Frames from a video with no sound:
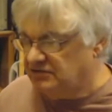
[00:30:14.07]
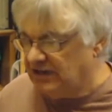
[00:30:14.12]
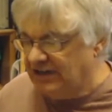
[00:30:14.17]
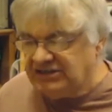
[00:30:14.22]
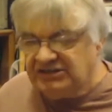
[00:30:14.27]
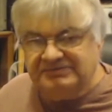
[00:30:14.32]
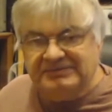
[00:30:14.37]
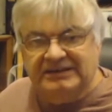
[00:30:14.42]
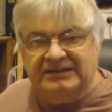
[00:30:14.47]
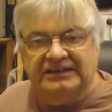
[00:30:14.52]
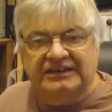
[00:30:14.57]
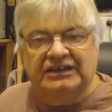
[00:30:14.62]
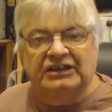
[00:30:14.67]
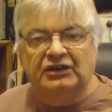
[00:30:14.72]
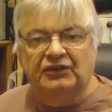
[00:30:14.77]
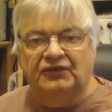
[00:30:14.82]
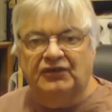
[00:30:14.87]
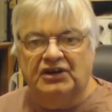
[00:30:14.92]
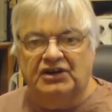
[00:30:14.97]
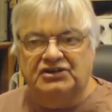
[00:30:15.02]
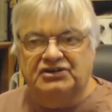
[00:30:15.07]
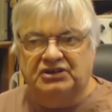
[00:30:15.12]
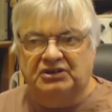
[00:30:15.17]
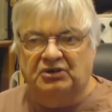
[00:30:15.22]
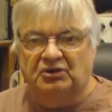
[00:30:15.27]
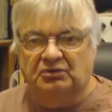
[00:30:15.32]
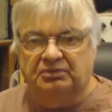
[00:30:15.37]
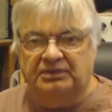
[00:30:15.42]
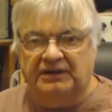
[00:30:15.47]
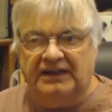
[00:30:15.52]
transmitted in the
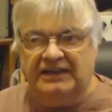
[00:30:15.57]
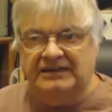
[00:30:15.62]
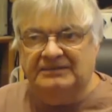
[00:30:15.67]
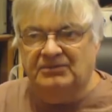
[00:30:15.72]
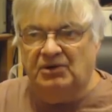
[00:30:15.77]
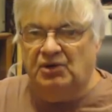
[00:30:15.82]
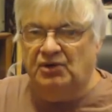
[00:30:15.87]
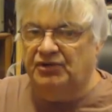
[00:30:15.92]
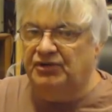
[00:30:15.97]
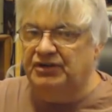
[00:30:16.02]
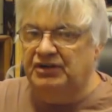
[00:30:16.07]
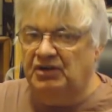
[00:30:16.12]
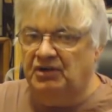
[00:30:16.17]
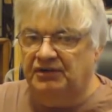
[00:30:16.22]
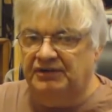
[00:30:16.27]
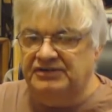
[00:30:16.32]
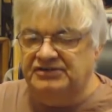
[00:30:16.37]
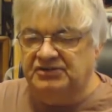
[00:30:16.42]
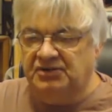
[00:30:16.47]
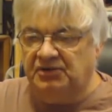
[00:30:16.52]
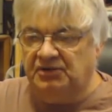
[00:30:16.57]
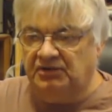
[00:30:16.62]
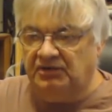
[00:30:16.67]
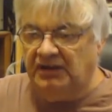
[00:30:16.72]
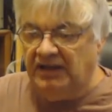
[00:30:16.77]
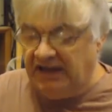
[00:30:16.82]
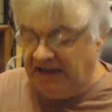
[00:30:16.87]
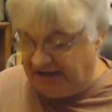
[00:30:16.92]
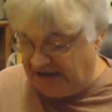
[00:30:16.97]
vertical plane more than the horizontal.